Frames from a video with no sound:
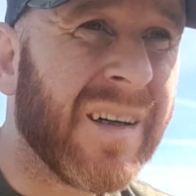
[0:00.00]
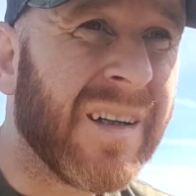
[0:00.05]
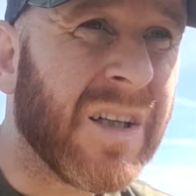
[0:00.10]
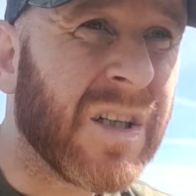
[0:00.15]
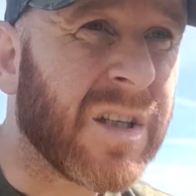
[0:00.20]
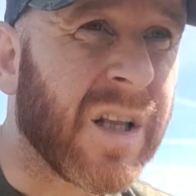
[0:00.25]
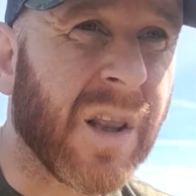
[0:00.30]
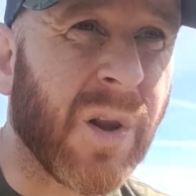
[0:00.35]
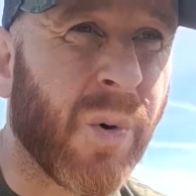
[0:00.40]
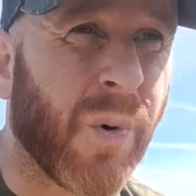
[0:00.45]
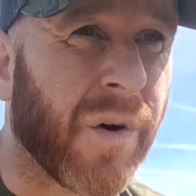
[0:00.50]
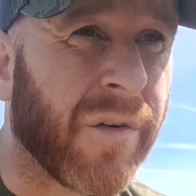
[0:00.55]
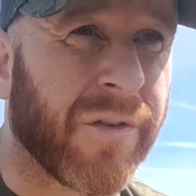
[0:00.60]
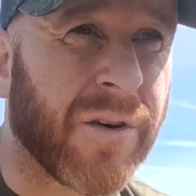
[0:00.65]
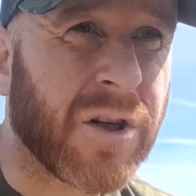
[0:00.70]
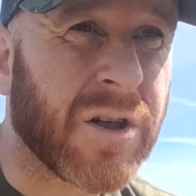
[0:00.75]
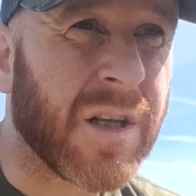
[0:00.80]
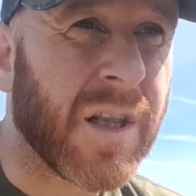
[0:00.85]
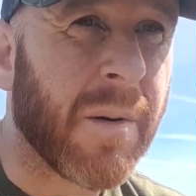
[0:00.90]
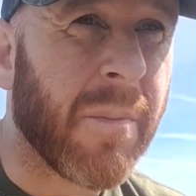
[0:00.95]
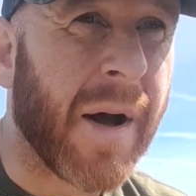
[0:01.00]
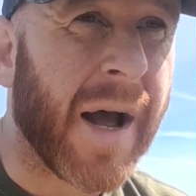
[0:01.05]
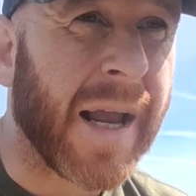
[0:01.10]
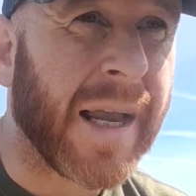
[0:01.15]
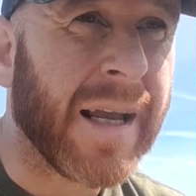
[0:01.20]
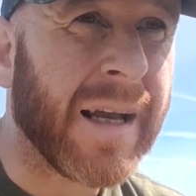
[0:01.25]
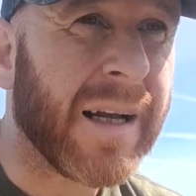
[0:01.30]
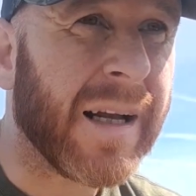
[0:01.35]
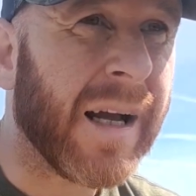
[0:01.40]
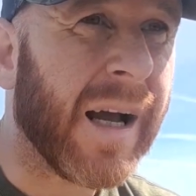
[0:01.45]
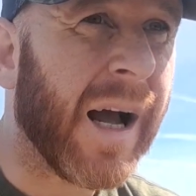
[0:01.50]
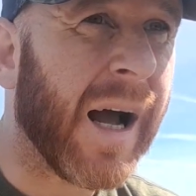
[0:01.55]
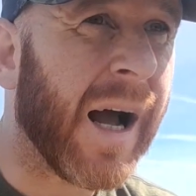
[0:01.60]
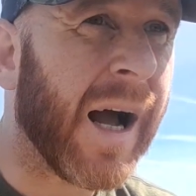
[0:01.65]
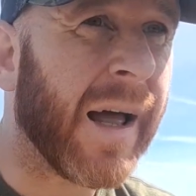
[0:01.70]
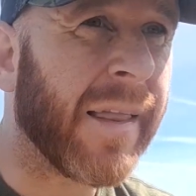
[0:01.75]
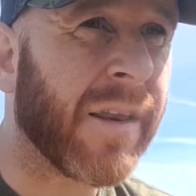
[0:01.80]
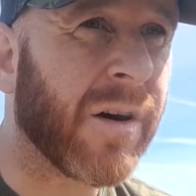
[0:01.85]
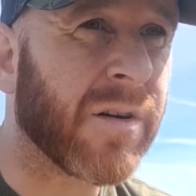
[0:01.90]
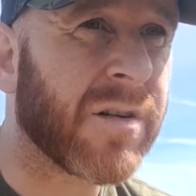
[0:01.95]
There's a load of fish in the bay.
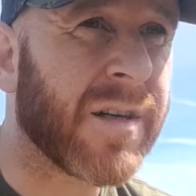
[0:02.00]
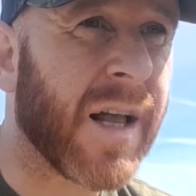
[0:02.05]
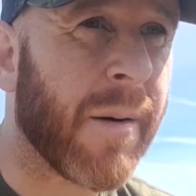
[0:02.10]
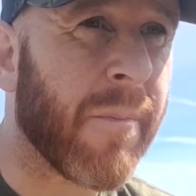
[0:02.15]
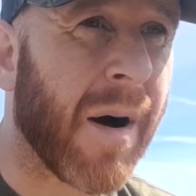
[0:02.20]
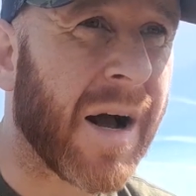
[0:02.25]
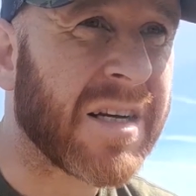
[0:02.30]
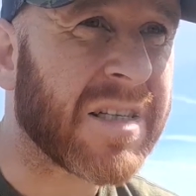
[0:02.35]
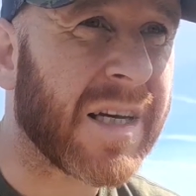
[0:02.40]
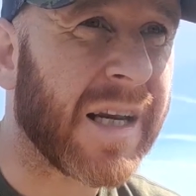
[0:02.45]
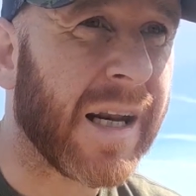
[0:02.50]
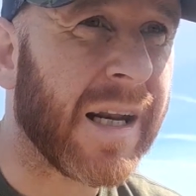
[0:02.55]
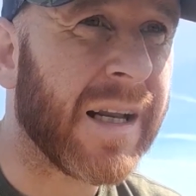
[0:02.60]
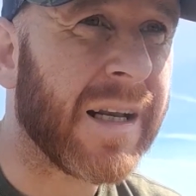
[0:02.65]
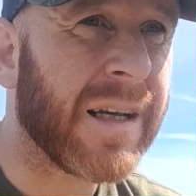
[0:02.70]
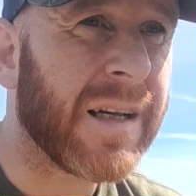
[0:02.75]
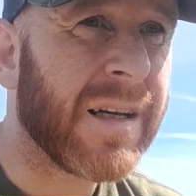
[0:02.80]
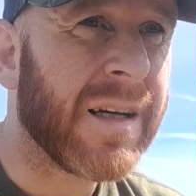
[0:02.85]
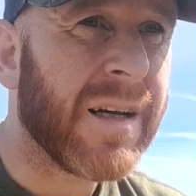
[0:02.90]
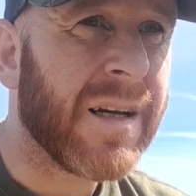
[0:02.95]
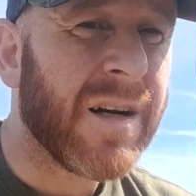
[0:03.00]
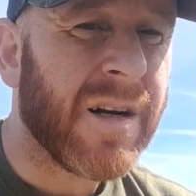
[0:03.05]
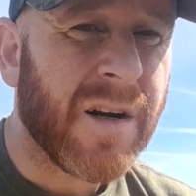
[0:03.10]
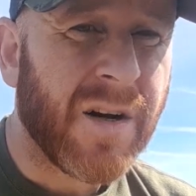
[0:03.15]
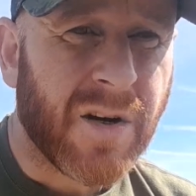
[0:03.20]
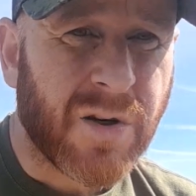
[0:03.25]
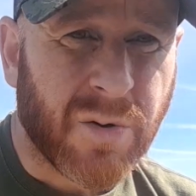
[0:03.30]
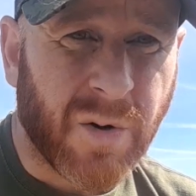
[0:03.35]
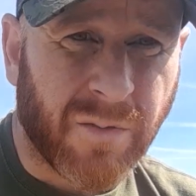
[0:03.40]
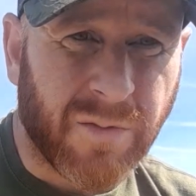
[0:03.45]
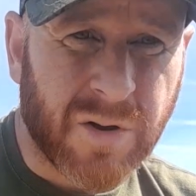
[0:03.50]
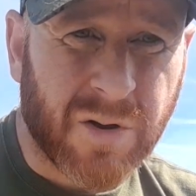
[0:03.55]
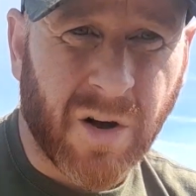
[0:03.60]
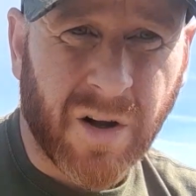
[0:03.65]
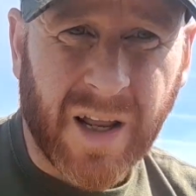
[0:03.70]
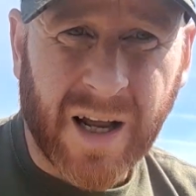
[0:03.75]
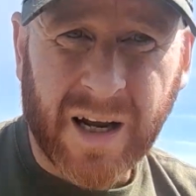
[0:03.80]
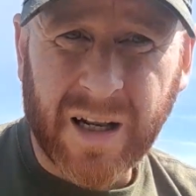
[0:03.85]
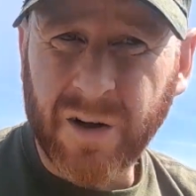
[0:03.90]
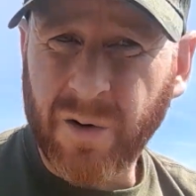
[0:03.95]
They're just there basking. So I've just got
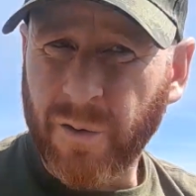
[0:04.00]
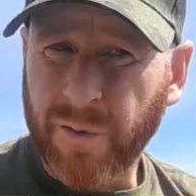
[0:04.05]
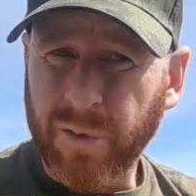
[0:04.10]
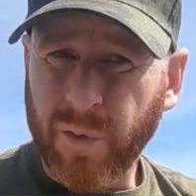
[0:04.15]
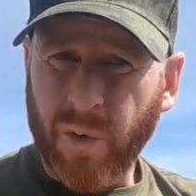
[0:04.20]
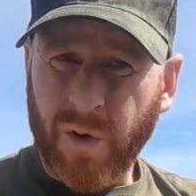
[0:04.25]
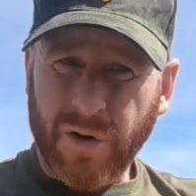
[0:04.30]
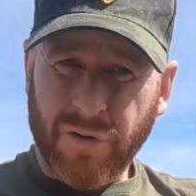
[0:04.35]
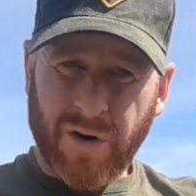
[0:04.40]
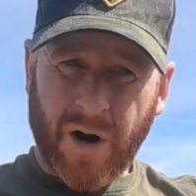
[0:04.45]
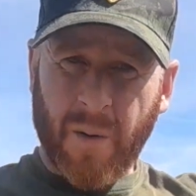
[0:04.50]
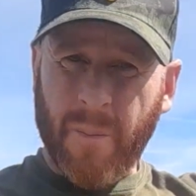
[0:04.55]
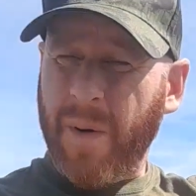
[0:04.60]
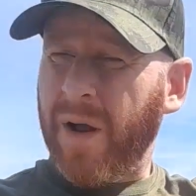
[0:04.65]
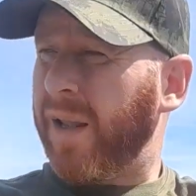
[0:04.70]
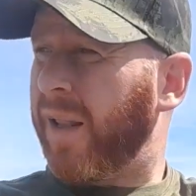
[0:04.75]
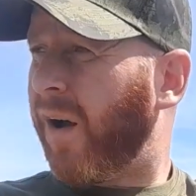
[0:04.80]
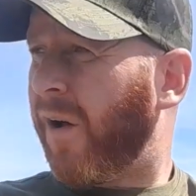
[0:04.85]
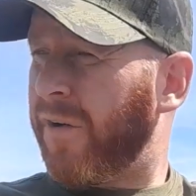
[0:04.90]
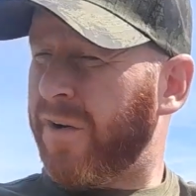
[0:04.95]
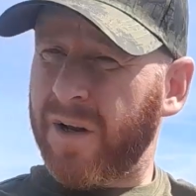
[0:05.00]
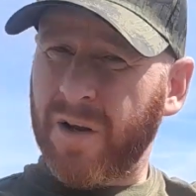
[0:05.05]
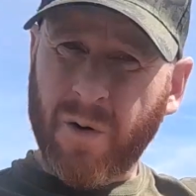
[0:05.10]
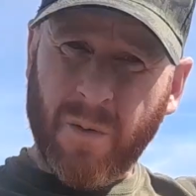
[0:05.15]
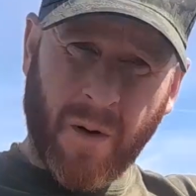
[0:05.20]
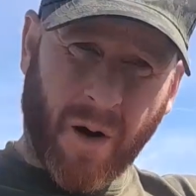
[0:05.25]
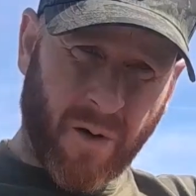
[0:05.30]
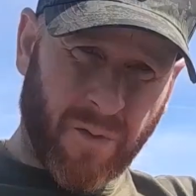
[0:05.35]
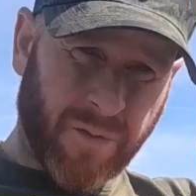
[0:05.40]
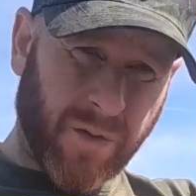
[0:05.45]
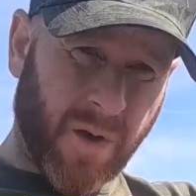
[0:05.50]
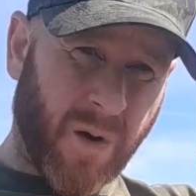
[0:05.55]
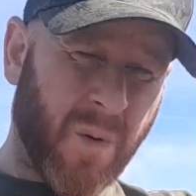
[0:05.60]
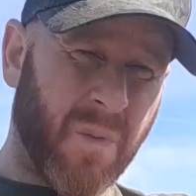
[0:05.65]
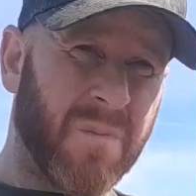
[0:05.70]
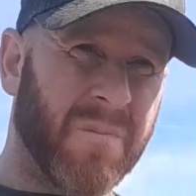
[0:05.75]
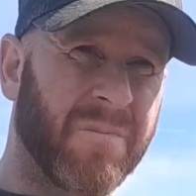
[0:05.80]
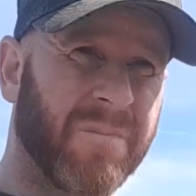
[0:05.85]
like a little floating trout pellet on a little bolt float.